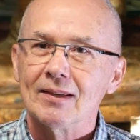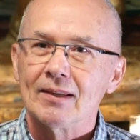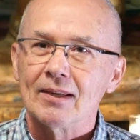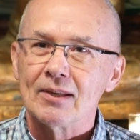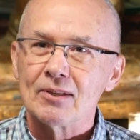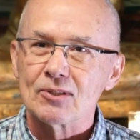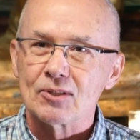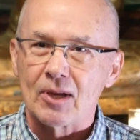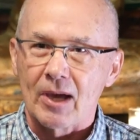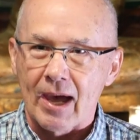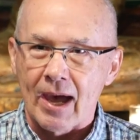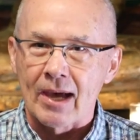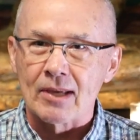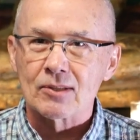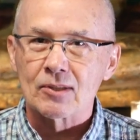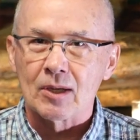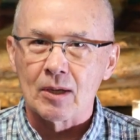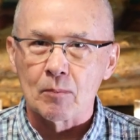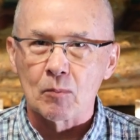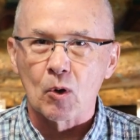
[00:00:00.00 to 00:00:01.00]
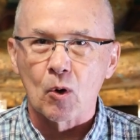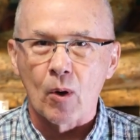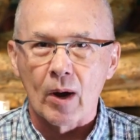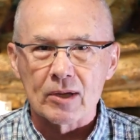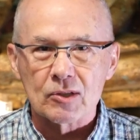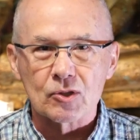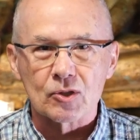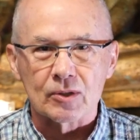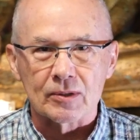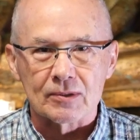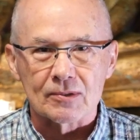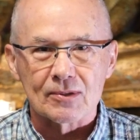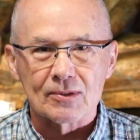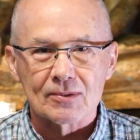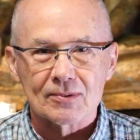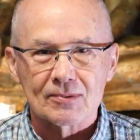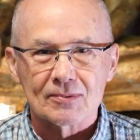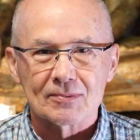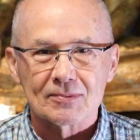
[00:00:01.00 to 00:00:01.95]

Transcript: is to ask him questions